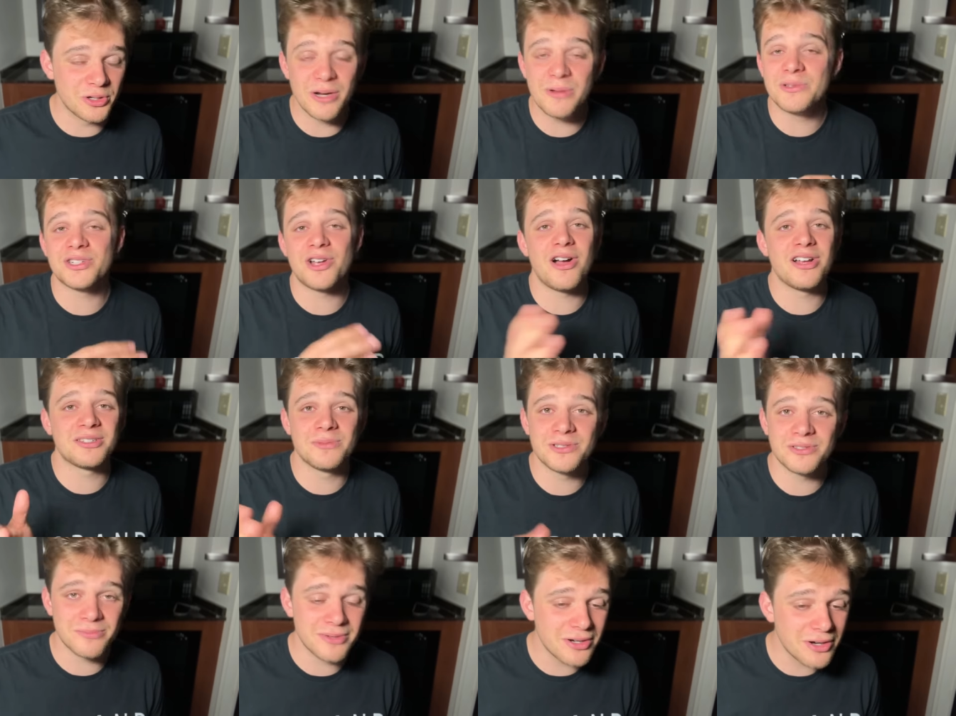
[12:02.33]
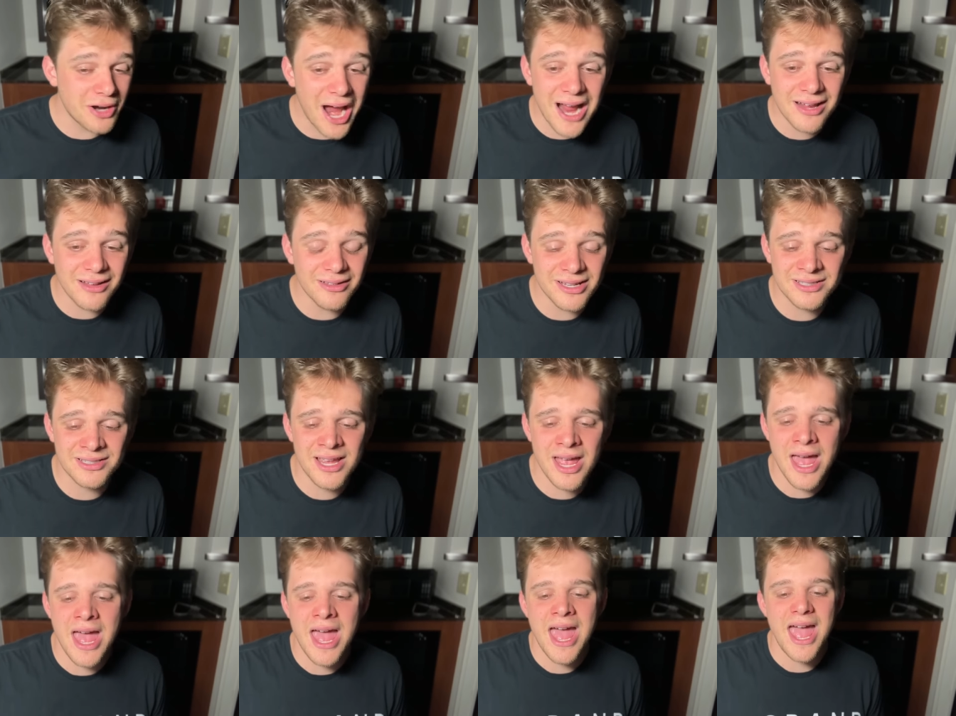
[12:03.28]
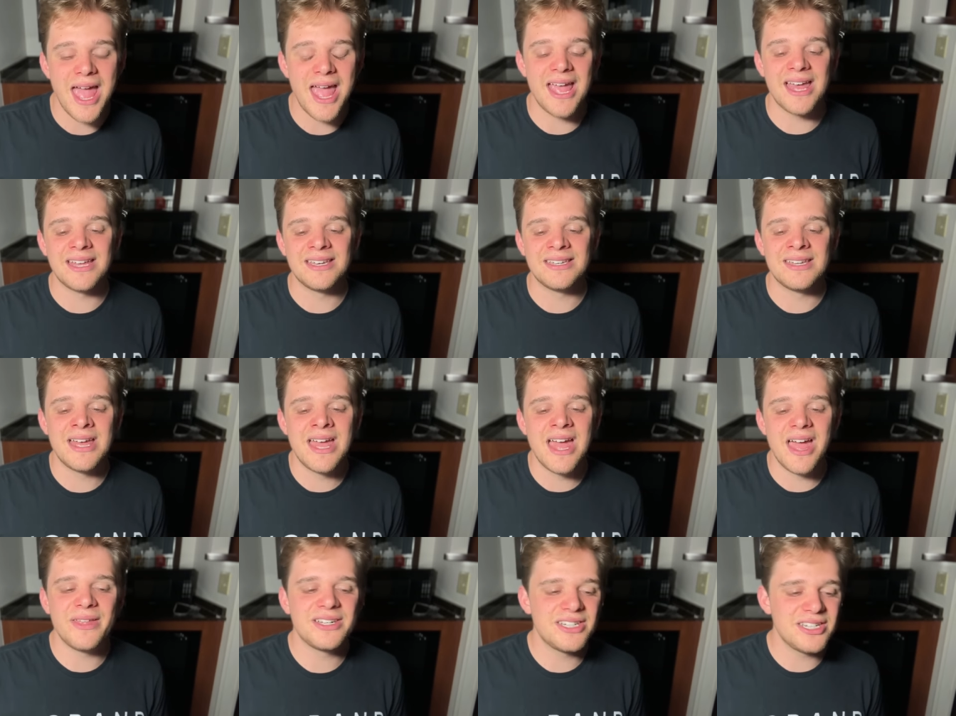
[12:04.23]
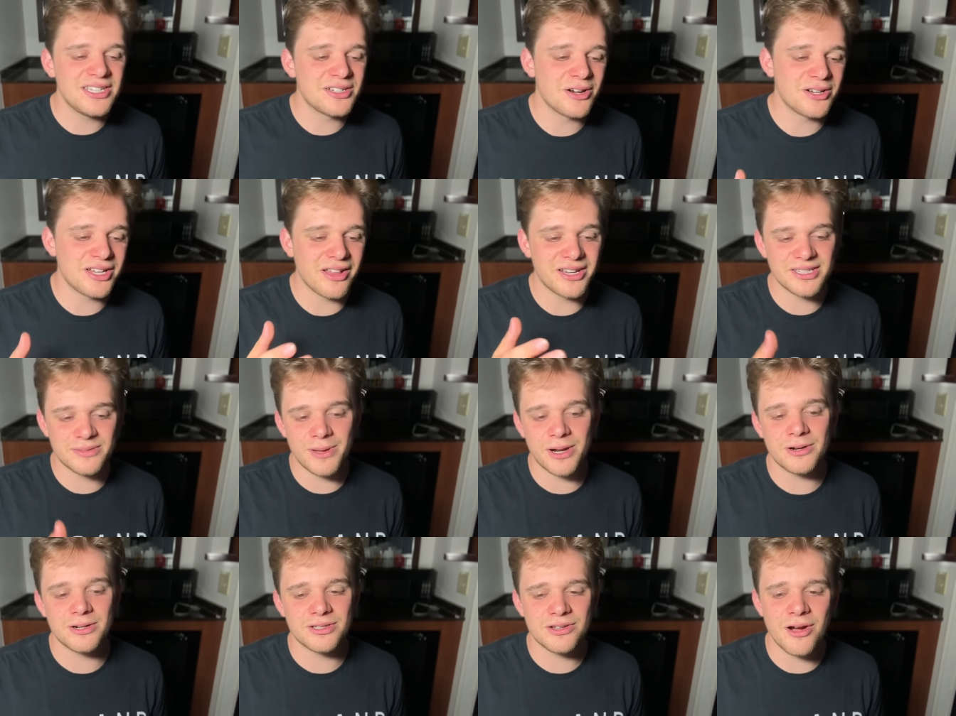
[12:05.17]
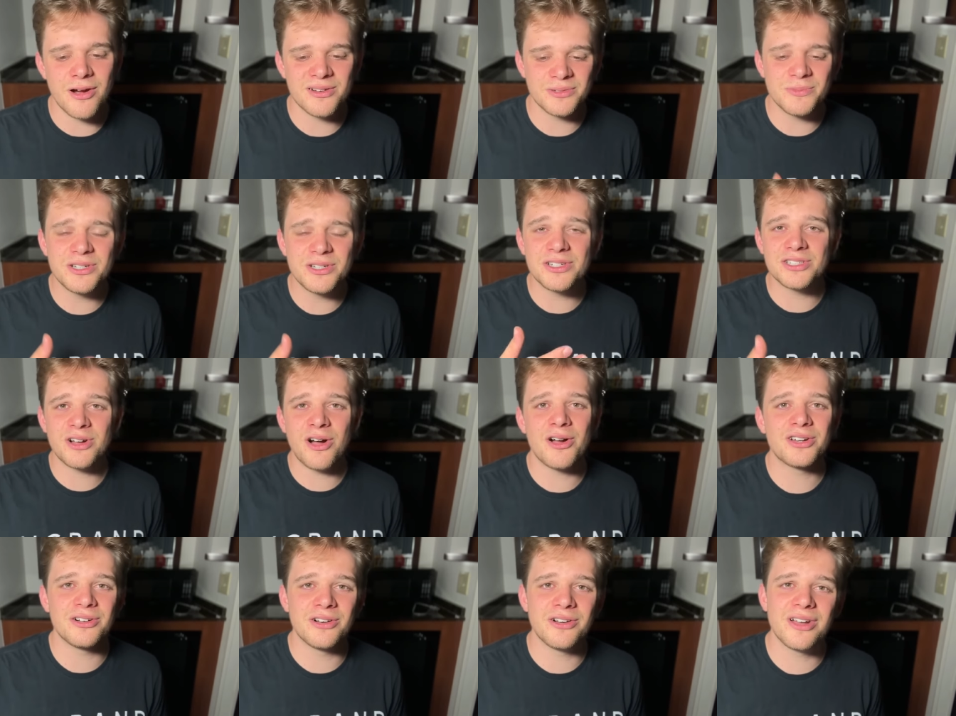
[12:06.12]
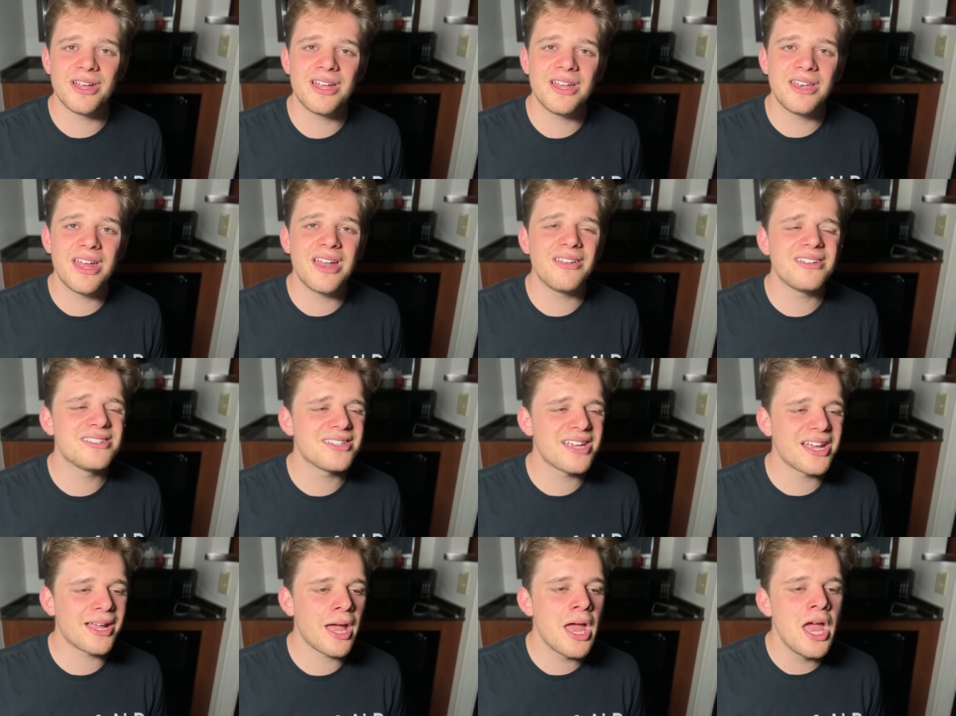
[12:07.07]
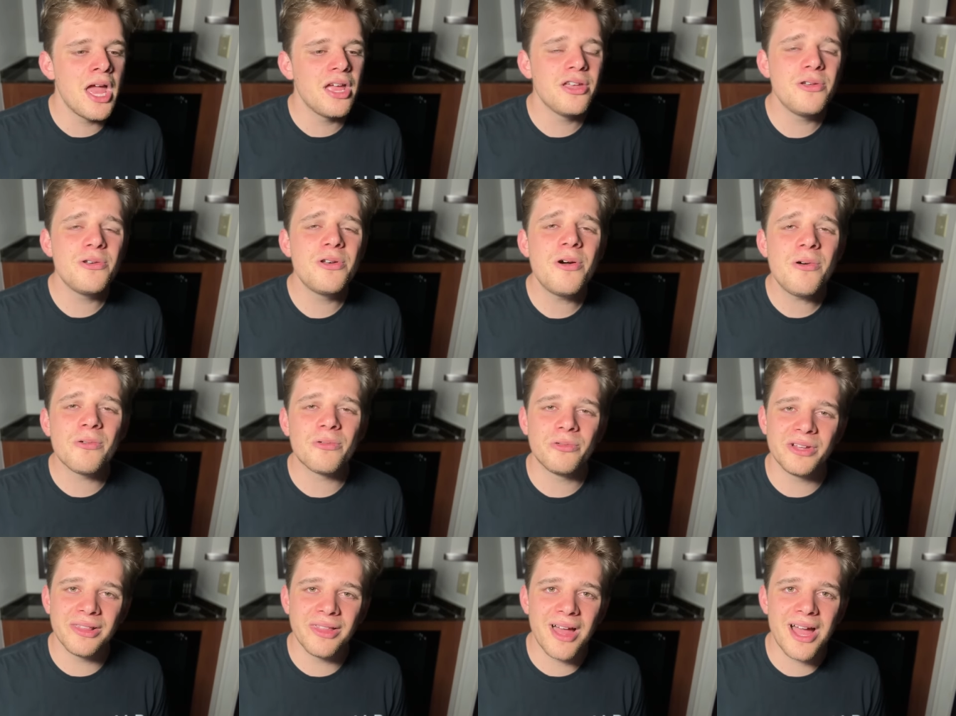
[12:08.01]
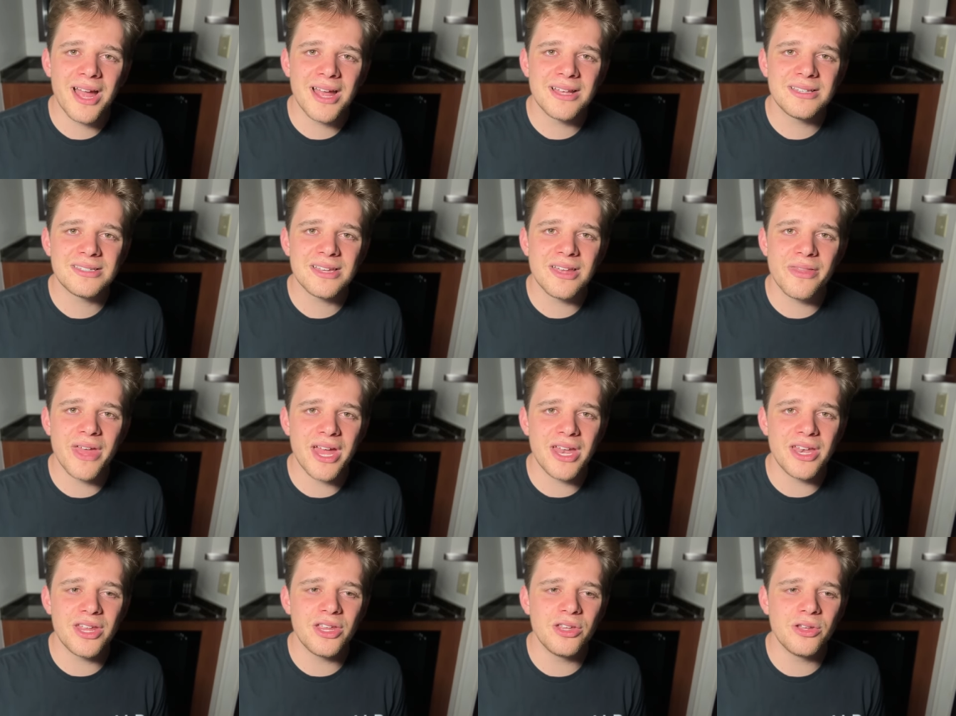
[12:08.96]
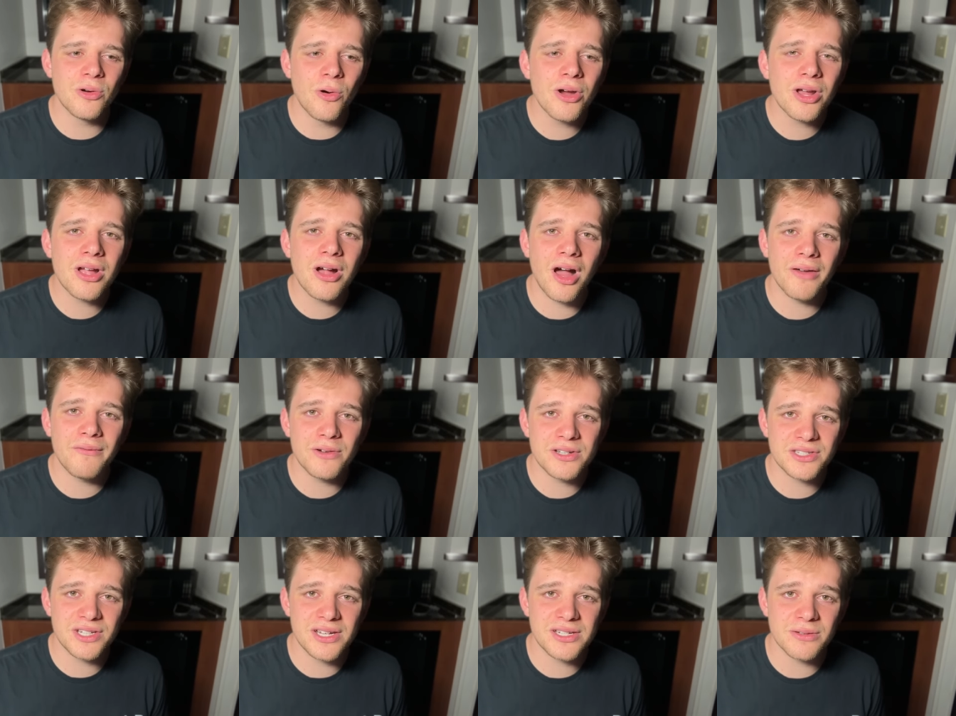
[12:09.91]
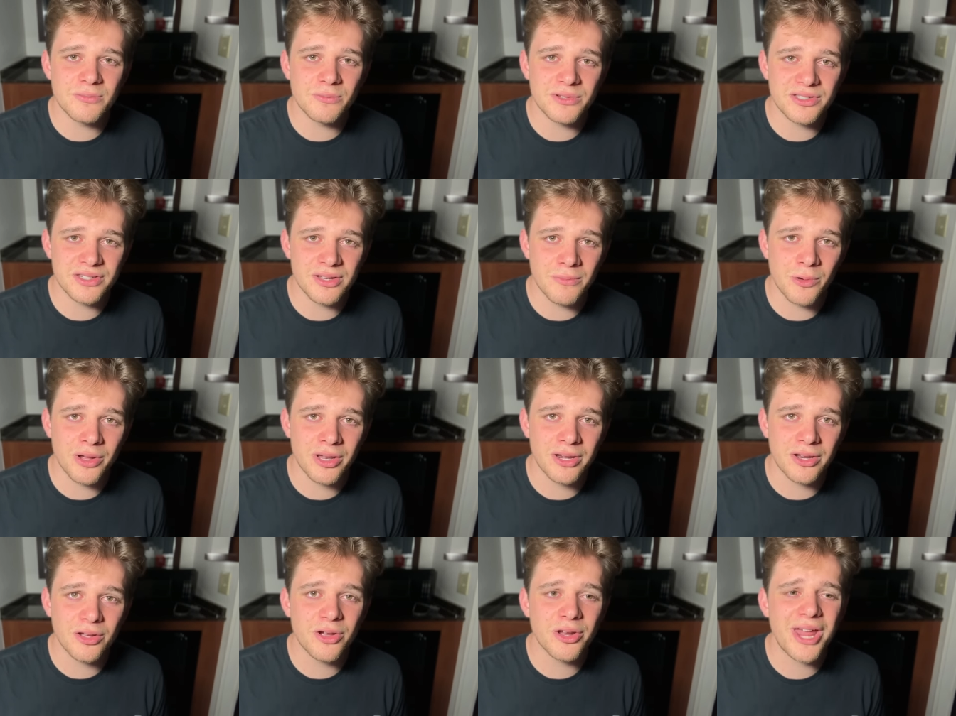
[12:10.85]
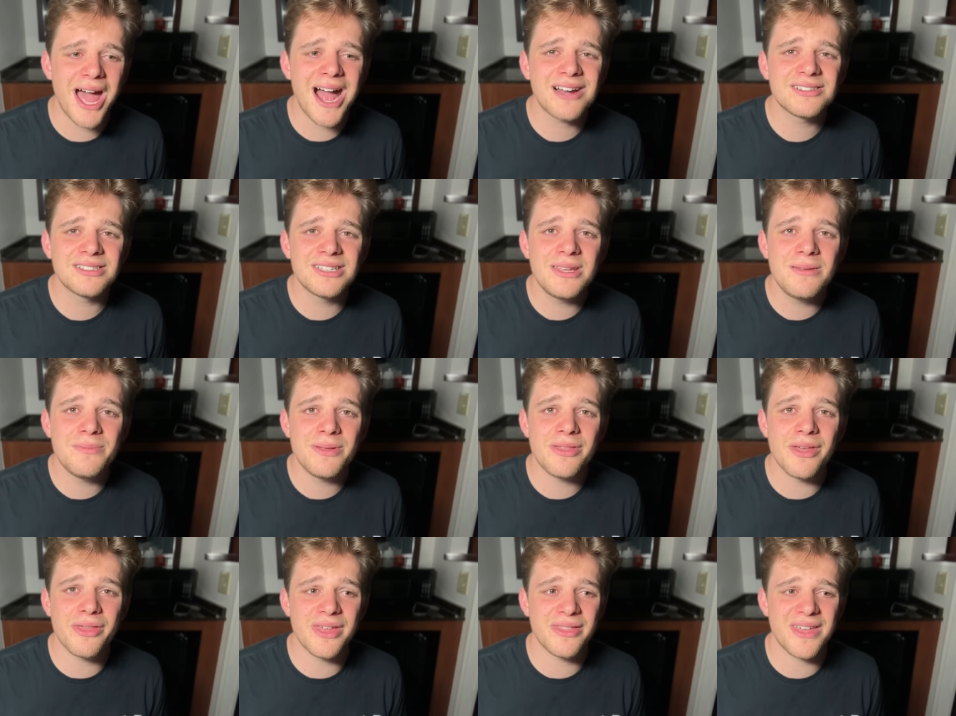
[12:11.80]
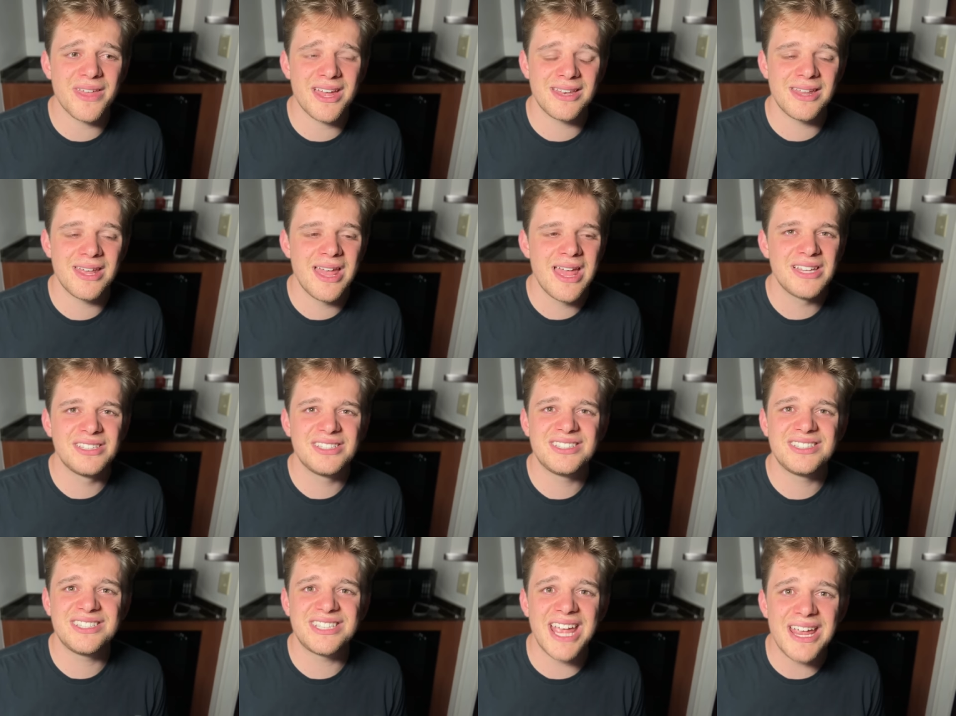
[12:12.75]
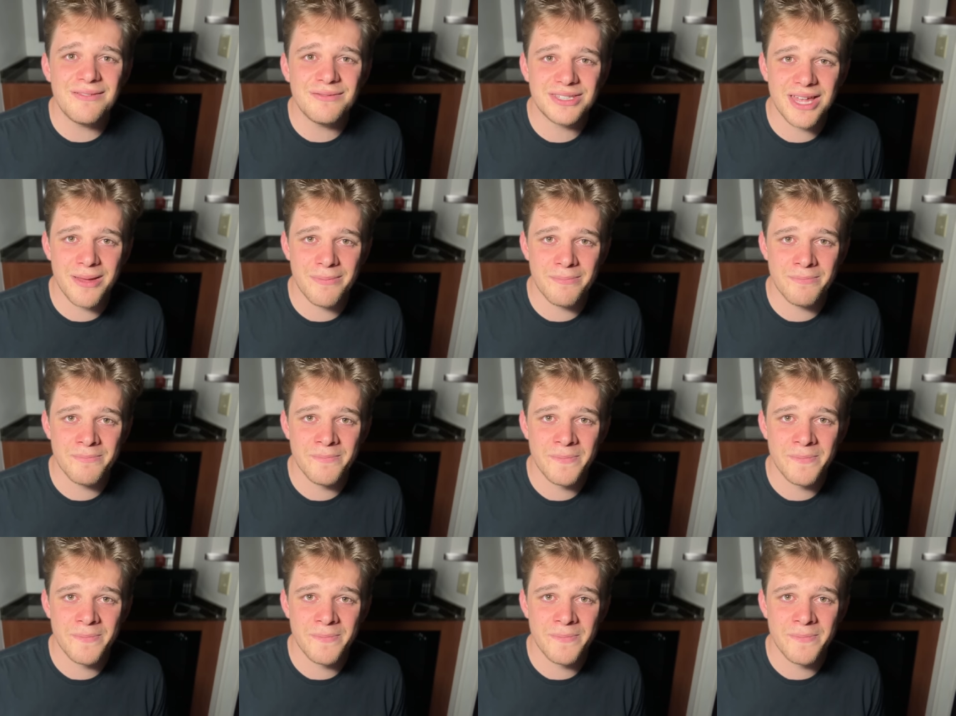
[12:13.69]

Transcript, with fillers: It was awesome. It was miraculous. And and then she started telling us about her songs, and we just talked to her. And, and it's like, you don't realize that your conversation with someone could actually be the thing that saves them,